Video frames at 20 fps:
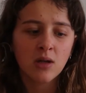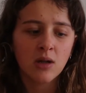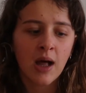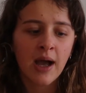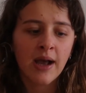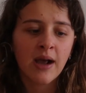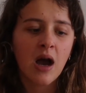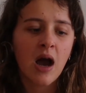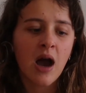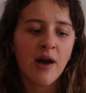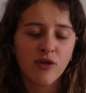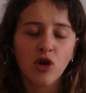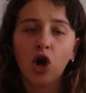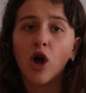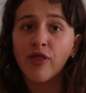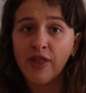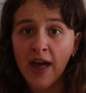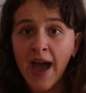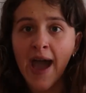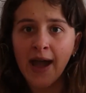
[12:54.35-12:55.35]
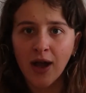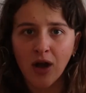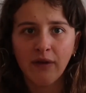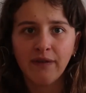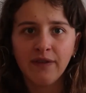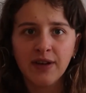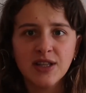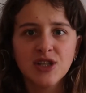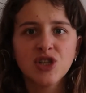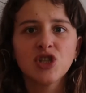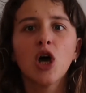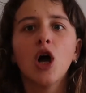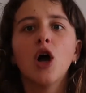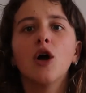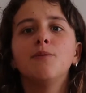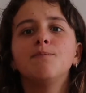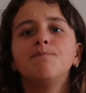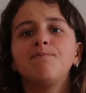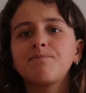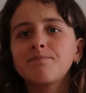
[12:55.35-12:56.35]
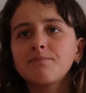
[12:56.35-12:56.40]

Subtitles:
Like I've got the hang of it, so